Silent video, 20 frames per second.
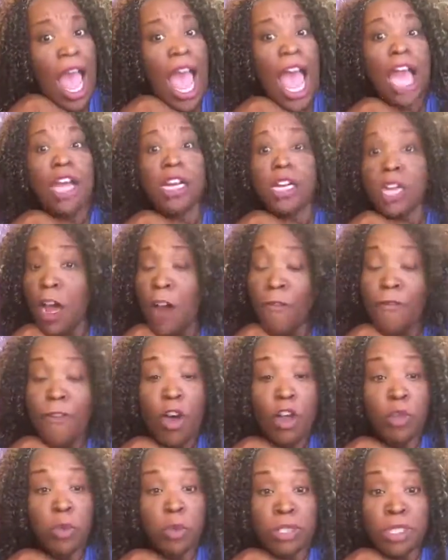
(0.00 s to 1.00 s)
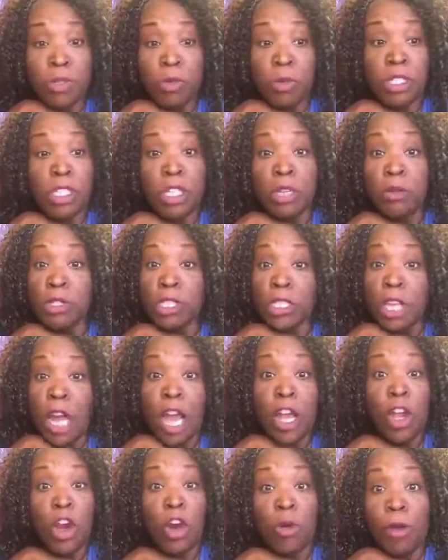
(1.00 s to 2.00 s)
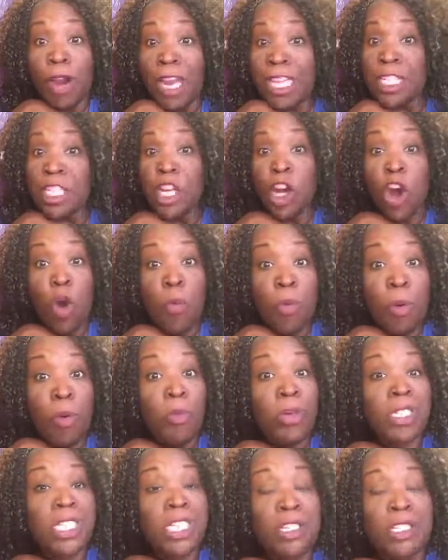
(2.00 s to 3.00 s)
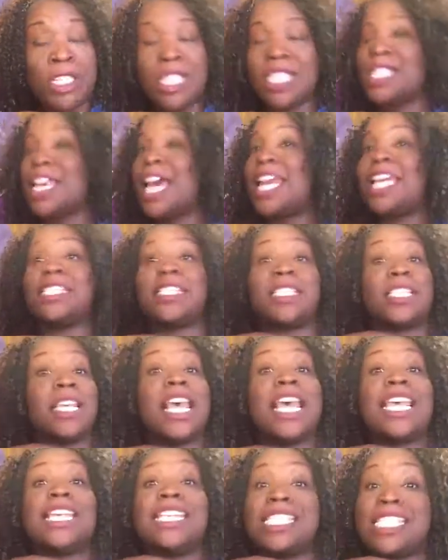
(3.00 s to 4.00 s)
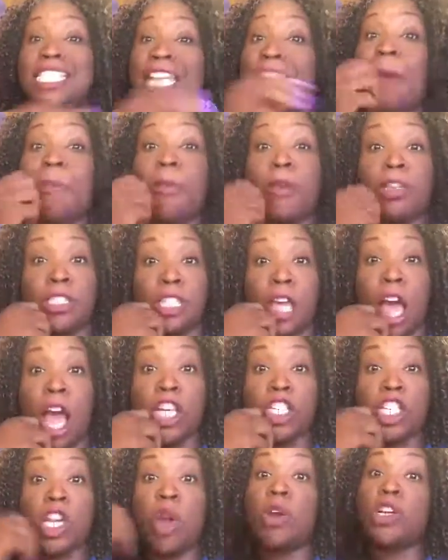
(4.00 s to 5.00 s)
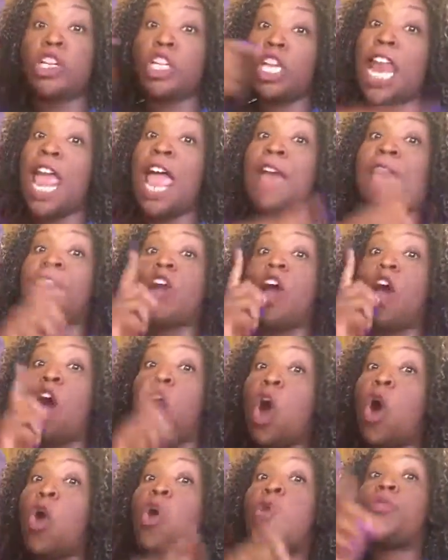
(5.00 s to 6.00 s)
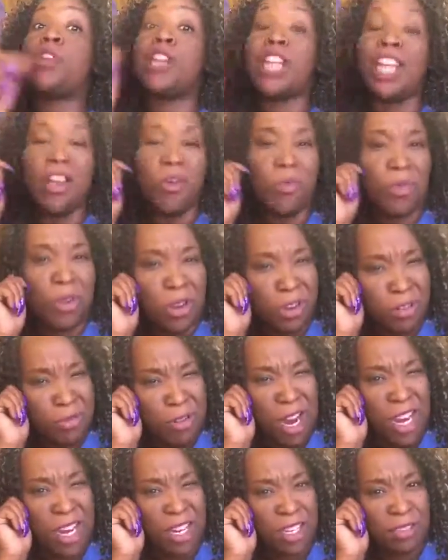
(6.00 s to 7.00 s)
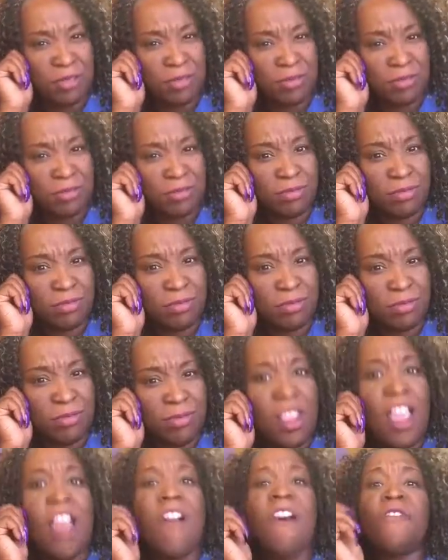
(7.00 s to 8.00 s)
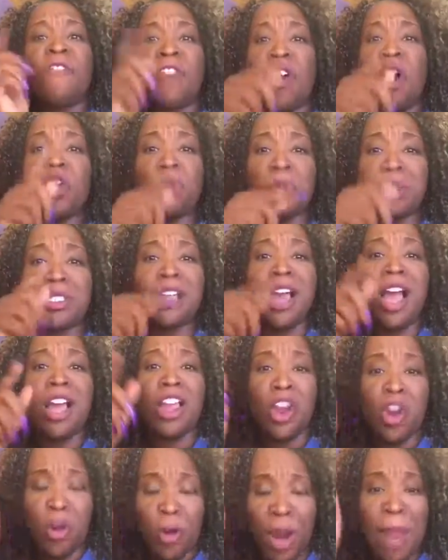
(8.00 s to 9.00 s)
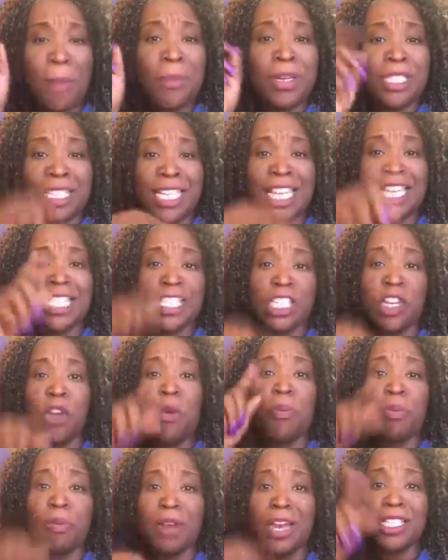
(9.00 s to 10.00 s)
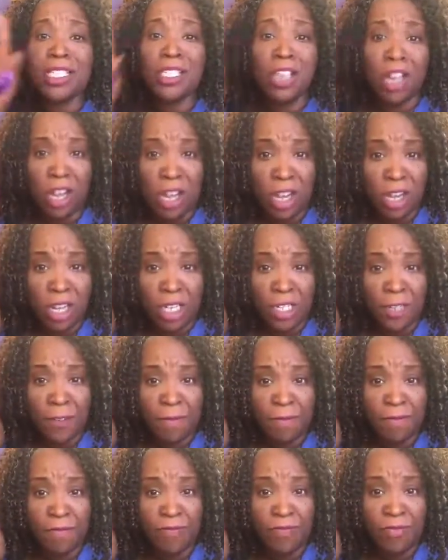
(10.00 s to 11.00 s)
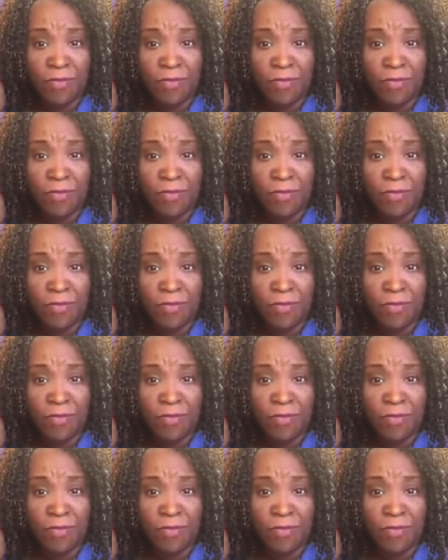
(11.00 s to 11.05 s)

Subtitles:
I know folks were talking crazy to Oprah when she decided to stop her talk show and have her own network, right? Folks were talking crazy, but she still pressed on.